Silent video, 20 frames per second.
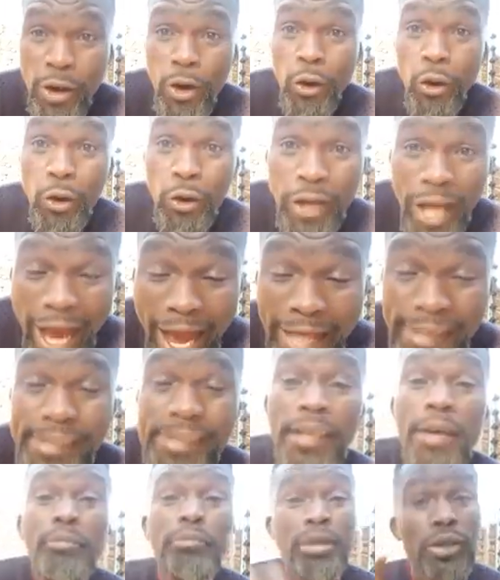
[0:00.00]
on us
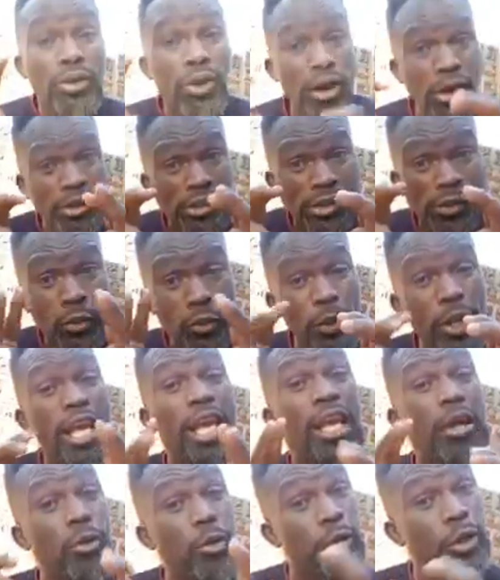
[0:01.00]
because we
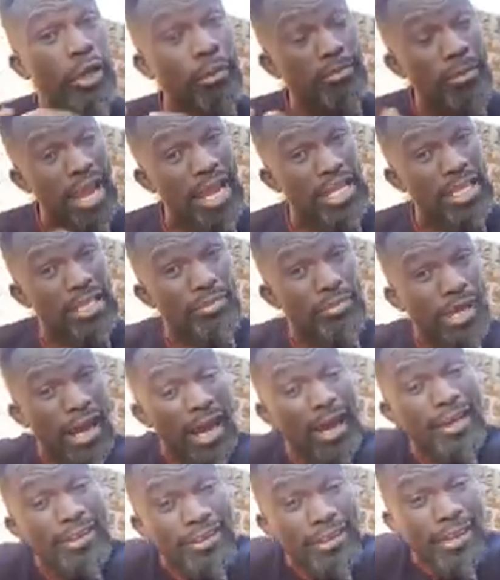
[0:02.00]
who remained behind in